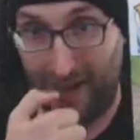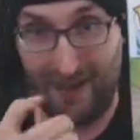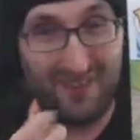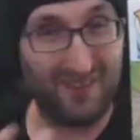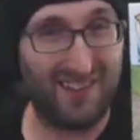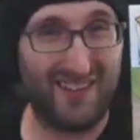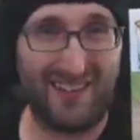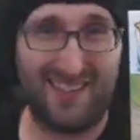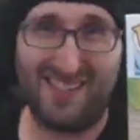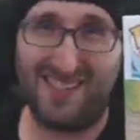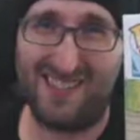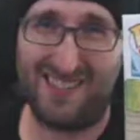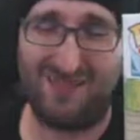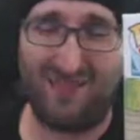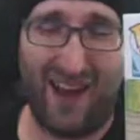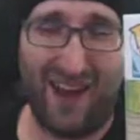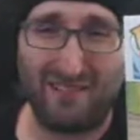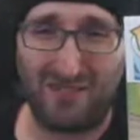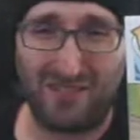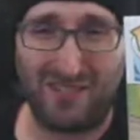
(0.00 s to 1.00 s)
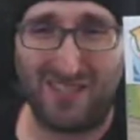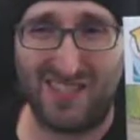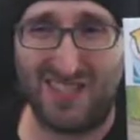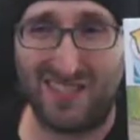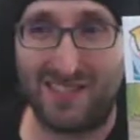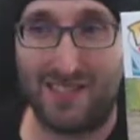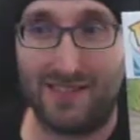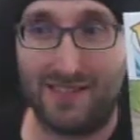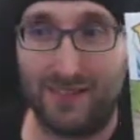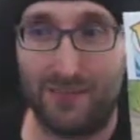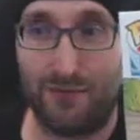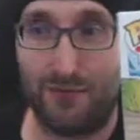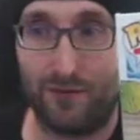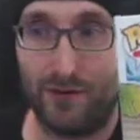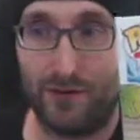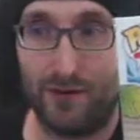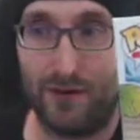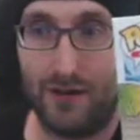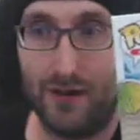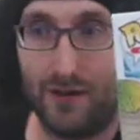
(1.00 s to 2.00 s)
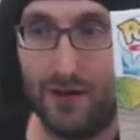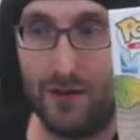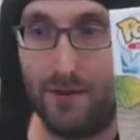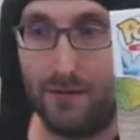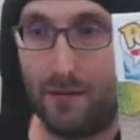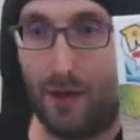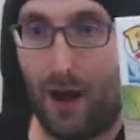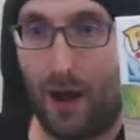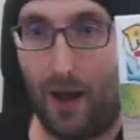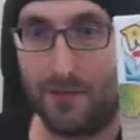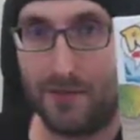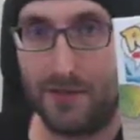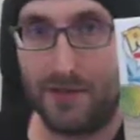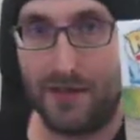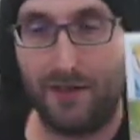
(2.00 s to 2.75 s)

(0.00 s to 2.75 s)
I don't know, like five or six different pops.